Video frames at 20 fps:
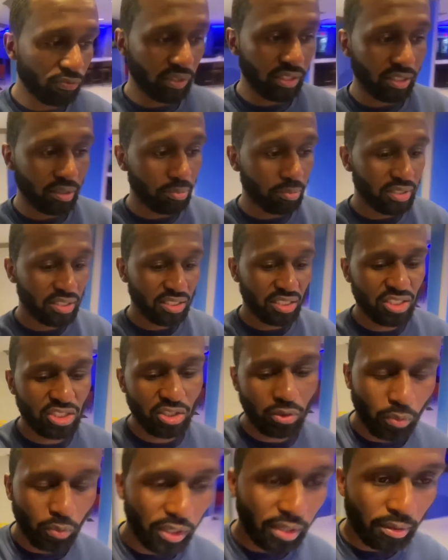in a
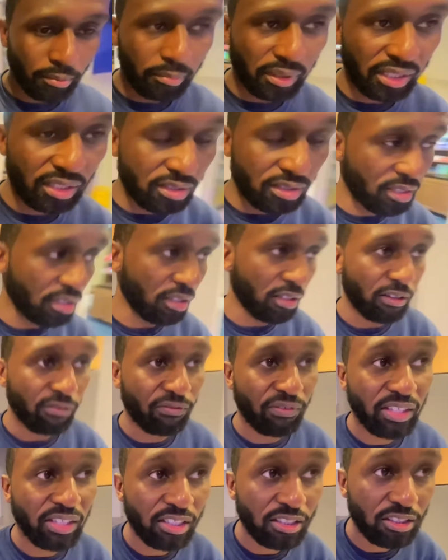position where I'm being taken
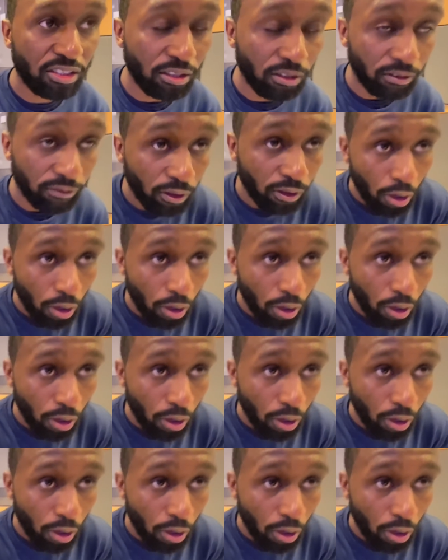advantage of